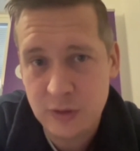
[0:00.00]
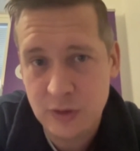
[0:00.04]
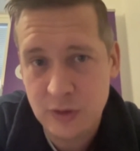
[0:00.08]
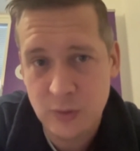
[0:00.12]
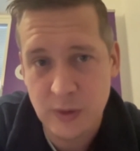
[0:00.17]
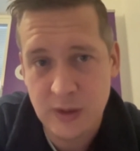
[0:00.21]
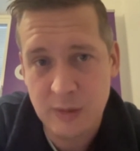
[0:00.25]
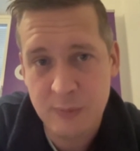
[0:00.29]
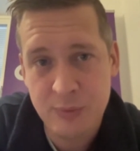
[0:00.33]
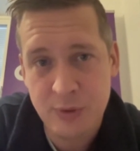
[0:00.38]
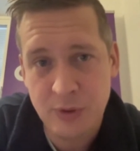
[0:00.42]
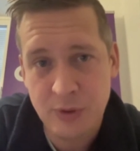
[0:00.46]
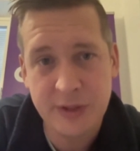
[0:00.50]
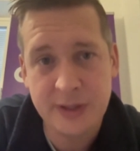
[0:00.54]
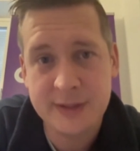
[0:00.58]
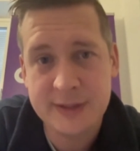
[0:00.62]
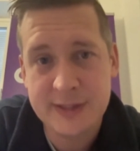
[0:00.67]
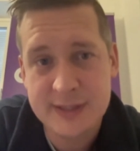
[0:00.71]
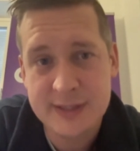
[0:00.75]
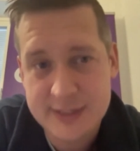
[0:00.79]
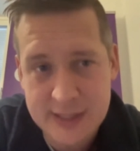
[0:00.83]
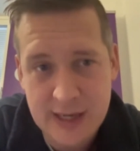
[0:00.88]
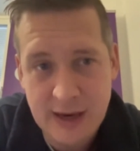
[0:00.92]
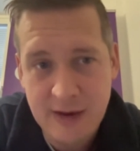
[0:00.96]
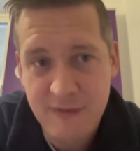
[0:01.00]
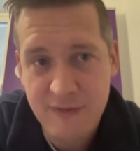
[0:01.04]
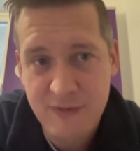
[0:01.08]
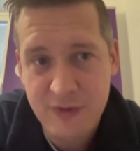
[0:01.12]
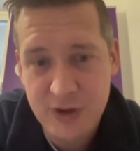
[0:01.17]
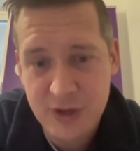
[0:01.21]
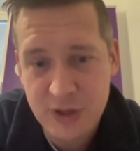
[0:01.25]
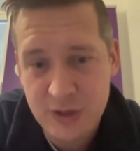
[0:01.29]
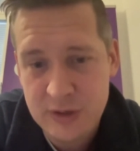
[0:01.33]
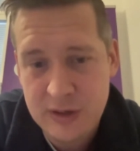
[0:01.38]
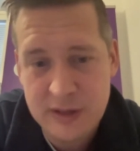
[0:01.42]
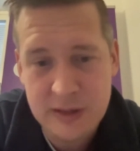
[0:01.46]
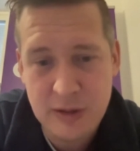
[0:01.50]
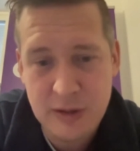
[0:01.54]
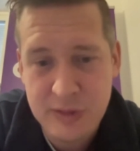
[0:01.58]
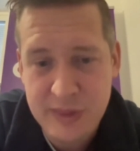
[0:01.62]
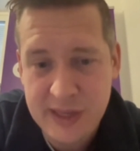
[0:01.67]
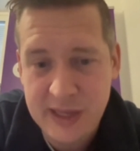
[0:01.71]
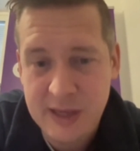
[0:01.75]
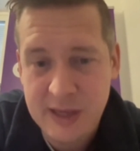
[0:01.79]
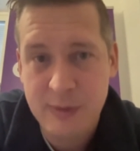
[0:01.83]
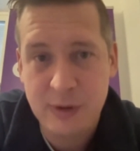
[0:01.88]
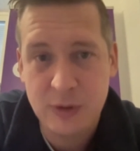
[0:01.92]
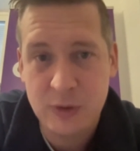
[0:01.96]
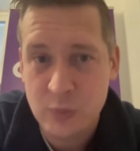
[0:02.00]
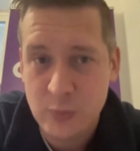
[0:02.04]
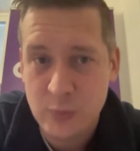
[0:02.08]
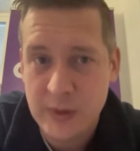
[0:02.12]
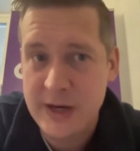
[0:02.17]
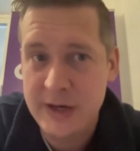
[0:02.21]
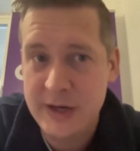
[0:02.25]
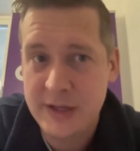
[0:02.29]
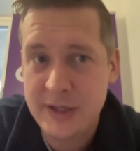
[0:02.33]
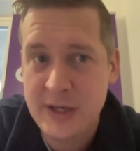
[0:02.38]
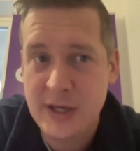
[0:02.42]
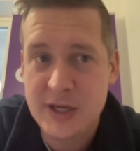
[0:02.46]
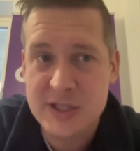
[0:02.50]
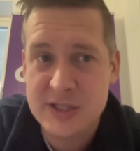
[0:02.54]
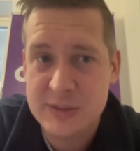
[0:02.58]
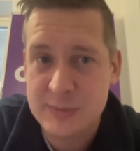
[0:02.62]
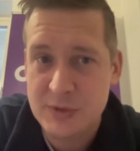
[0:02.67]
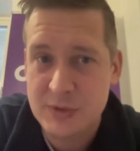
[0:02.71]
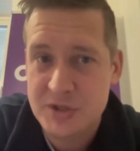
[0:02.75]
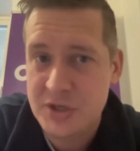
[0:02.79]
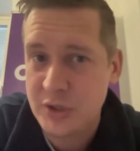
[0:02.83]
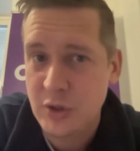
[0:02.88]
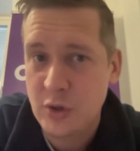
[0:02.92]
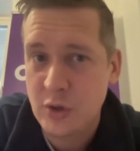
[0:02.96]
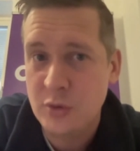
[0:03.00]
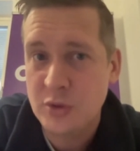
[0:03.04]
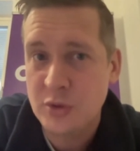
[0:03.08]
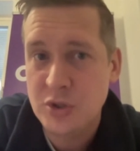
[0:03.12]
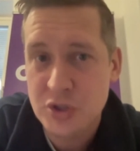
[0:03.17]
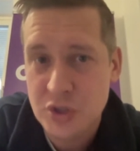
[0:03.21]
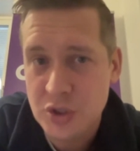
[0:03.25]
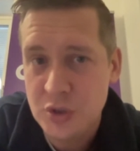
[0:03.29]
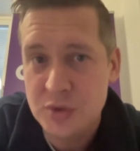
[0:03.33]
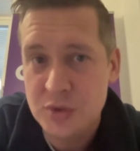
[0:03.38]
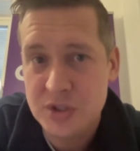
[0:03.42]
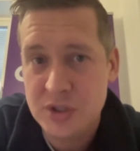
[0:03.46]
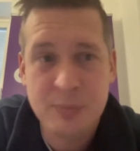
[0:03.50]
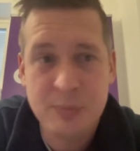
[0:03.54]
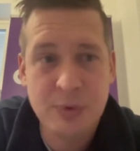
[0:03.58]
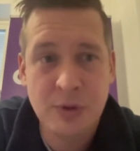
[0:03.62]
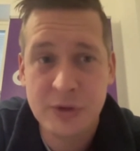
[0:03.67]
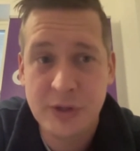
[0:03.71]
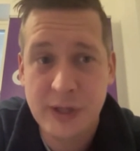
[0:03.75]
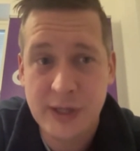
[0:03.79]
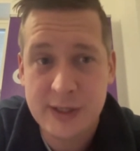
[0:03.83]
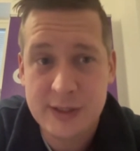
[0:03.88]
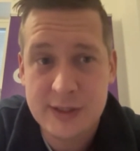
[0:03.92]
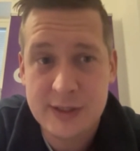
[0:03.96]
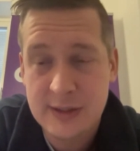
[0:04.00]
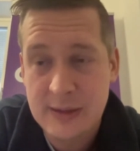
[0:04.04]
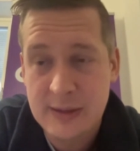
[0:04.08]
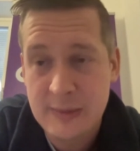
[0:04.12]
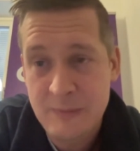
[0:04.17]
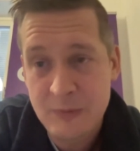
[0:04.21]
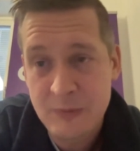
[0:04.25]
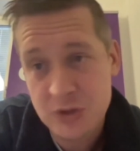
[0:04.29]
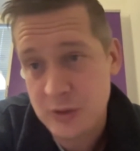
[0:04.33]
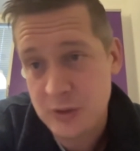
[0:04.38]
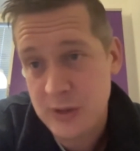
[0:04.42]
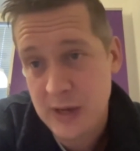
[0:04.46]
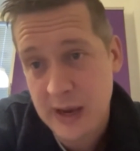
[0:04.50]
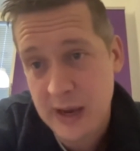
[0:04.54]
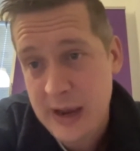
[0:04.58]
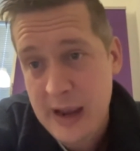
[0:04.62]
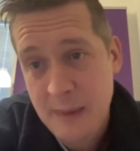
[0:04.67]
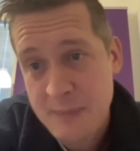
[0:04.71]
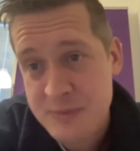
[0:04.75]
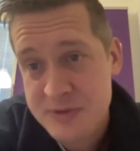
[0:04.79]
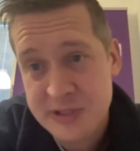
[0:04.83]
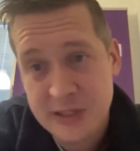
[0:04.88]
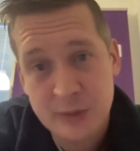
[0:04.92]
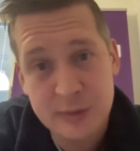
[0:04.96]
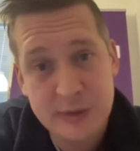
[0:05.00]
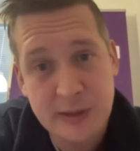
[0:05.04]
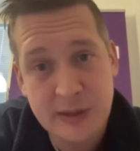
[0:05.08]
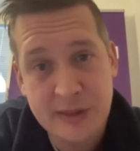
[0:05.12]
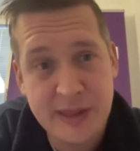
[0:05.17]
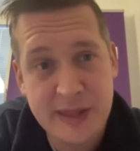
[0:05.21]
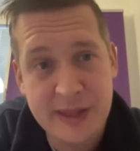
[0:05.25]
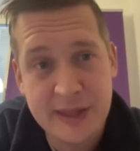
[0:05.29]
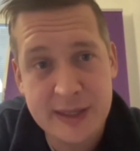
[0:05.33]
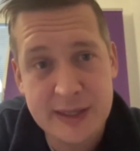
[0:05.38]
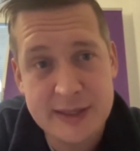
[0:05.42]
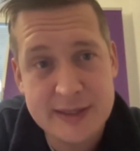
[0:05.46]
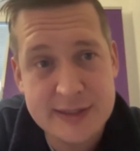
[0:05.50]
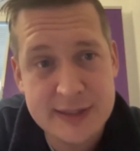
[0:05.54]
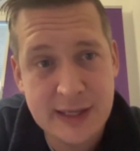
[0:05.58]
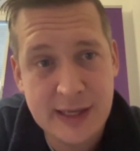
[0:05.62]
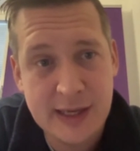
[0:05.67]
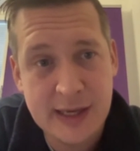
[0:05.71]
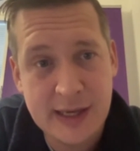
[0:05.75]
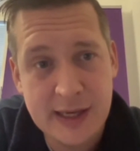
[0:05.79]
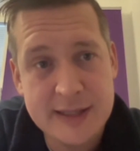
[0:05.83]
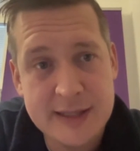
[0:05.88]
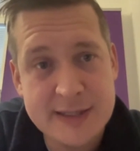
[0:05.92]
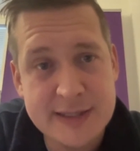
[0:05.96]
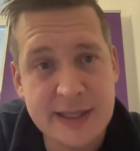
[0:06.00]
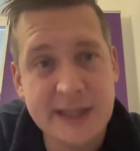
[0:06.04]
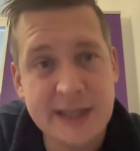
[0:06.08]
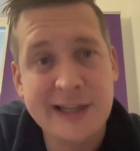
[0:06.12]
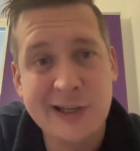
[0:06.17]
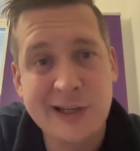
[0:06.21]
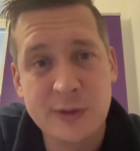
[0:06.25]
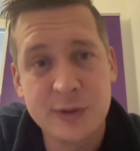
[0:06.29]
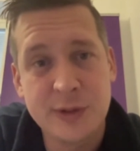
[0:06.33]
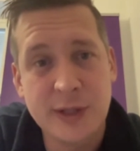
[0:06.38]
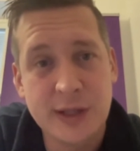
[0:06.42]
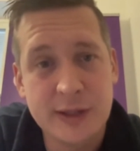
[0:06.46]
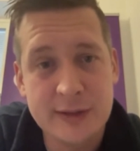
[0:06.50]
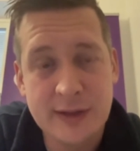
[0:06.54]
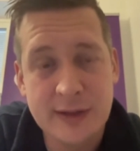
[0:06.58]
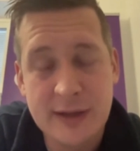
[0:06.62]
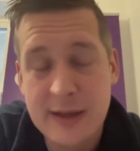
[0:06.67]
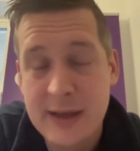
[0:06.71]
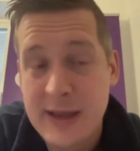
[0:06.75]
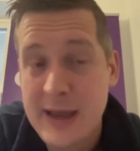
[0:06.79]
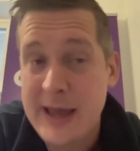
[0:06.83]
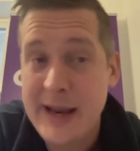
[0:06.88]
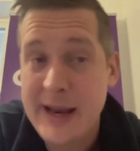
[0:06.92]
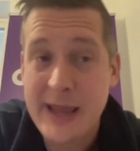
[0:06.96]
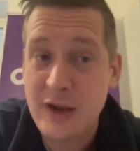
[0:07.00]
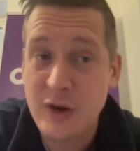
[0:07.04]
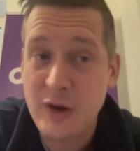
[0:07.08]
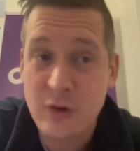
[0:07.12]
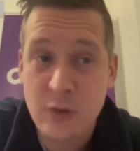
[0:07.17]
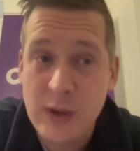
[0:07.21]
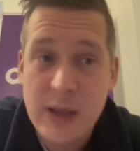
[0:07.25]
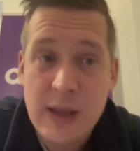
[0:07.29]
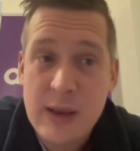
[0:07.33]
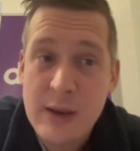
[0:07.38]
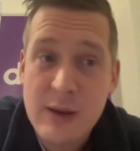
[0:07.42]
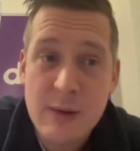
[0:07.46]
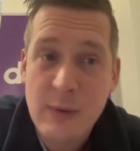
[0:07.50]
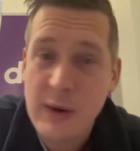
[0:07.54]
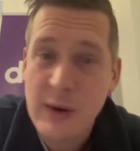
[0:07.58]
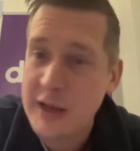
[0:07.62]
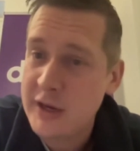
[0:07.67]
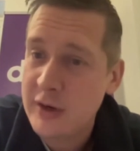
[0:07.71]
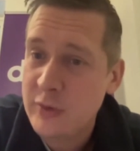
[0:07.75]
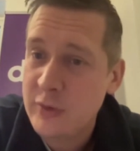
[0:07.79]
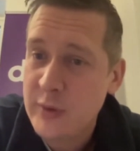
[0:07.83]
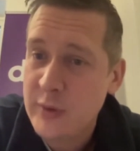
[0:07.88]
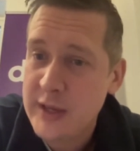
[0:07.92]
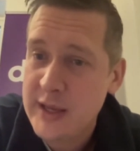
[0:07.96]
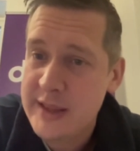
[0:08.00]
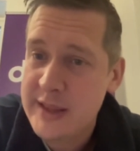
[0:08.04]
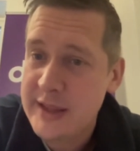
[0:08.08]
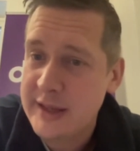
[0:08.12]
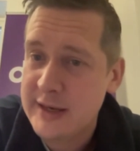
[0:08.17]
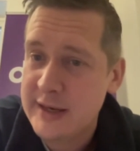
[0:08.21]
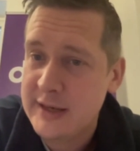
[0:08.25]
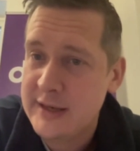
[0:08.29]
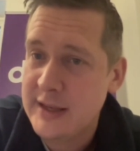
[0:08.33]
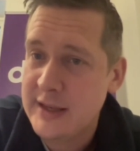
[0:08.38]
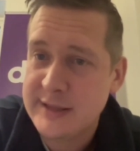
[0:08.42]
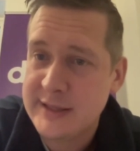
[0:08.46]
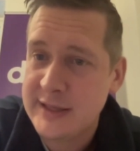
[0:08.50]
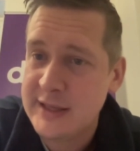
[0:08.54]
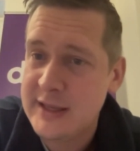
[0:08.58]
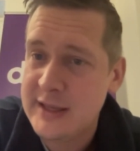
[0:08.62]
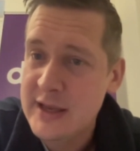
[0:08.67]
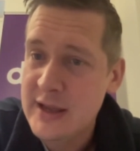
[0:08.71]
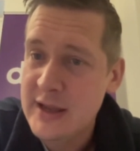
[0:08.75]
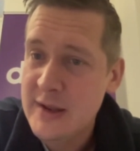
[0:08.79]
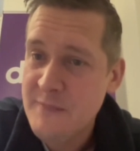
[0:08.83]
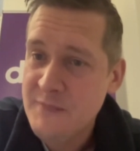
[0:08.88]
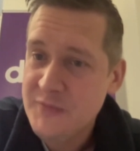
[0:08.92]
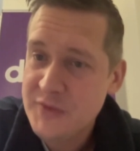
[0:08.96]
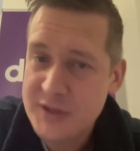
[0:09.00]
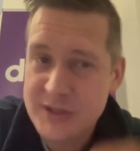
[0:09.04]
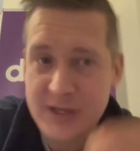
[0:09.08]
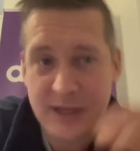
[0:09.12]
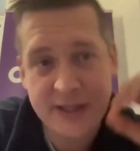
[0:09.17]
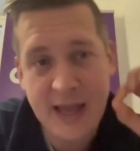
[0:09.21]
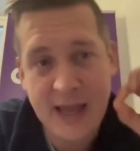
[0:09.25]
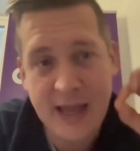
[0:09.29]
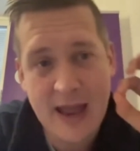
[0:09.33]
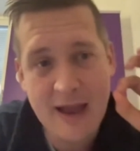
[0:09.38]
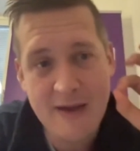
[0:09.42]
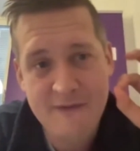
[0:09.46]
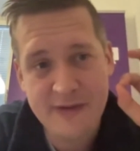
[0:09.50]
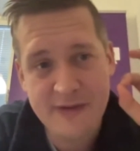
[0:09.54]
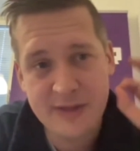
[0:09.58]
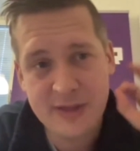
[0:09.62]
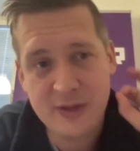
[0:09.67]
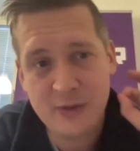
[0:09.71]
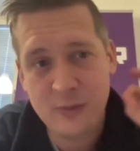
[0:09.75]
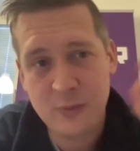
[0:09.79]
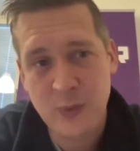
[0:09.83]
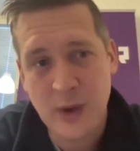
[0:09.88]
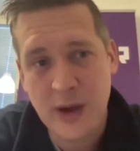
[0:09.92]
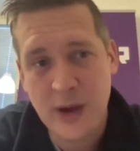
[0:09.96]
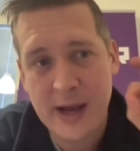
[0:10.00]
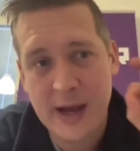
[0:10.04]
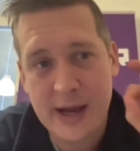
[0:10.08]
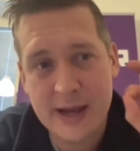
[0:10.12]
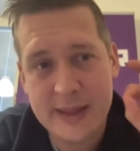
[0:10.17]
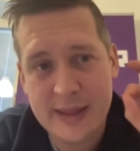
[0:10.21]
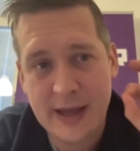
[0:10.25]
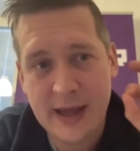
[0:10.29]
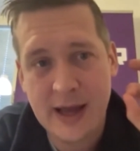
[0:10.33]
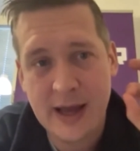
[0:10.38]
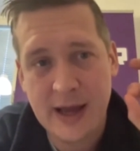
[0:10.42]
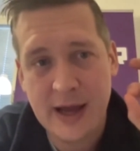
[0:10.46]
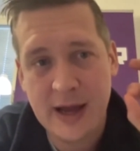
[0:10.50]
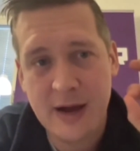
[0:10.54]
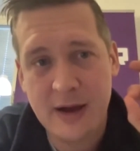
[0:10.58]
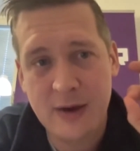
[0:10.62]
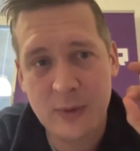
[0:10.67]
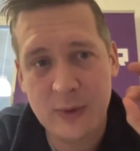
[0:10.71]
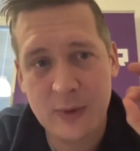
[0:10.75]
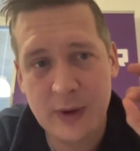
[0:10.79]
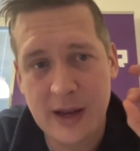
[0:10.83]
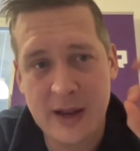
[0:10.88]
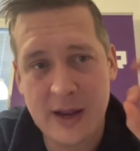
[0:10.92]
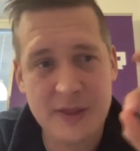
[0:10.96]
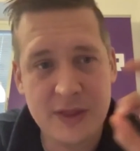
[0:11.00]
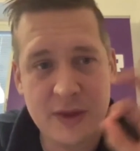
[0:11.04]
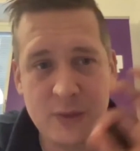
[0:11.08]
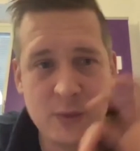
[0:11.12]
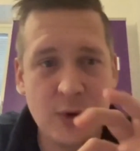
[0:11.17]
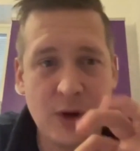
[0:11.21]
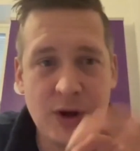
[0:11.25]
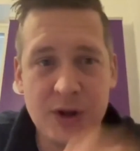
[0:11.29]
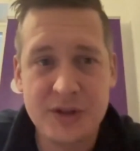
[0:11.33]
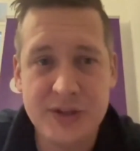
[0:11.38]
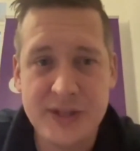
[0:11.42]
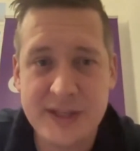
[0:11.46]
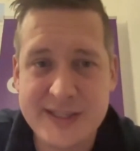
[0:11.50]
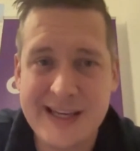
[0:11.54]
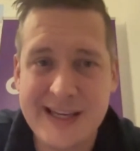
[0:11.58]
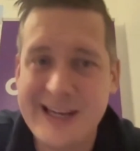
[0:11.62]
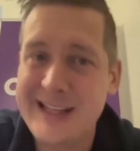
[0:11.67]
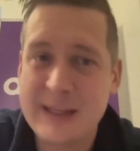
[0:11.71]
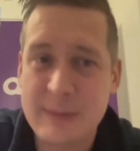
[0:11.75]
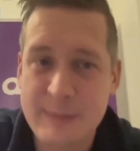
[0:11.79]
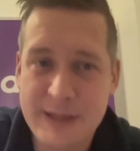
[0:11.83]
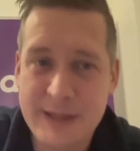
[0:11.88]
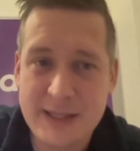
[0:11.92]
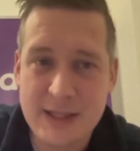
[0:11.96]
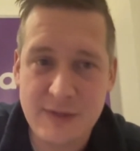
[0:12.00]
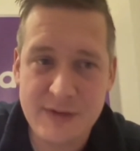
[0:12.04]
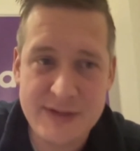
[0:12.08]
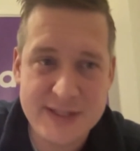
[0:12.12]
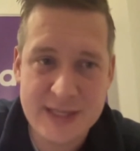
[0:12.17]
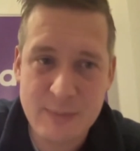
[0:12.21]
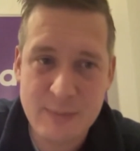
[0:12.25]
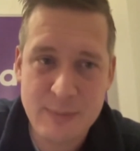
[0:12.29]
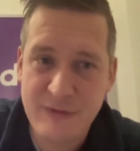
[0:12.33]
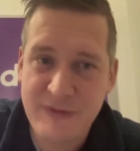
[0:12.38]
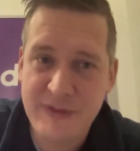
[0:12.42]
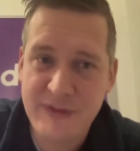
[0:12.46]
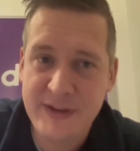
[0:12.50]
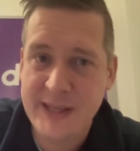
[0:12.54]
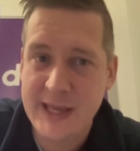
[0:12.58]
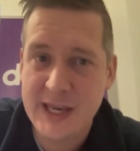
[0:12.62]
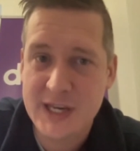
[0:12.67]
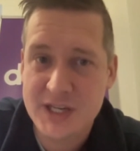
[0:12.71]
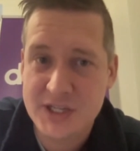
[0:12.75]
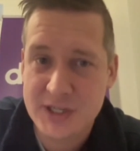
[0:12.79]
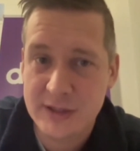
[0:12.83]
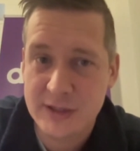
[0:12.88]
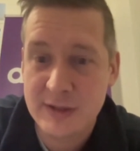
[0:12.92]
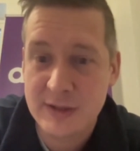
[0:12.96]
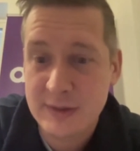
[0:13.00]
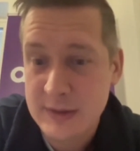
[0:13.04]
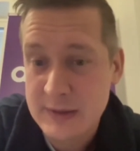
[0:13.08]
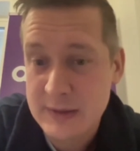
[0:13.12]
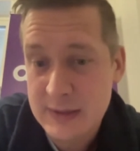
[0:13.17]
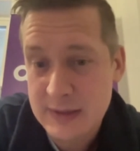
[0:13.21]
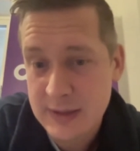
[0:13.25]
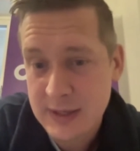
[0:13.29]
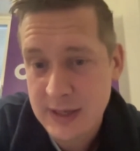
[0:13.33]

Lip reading: doing product discovery, you need to think about where the customers are going to use the product. So I absolutely think it's included, and I agree that having the why, the how, and the what is a little bit of a simplification.